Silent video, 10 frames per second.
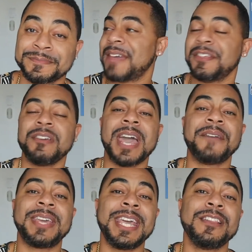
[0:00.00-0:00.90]
And then you
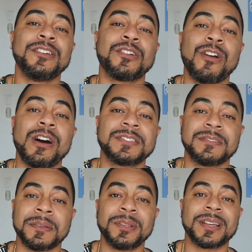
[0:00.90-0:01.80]
have Keely across
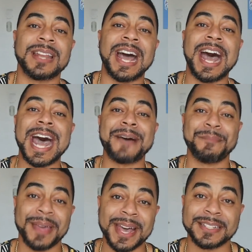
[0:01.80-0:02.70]
from them looking a
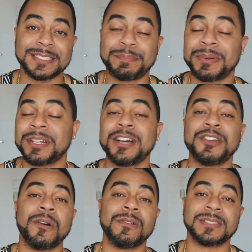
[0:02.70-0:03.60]
hot mess, putting her
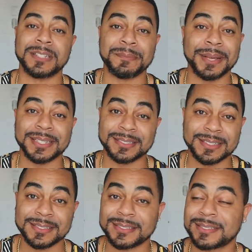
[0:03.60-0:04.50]
nose in the
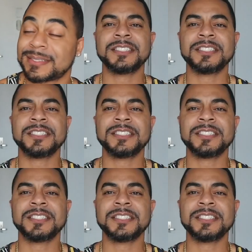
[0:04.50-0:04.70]
business.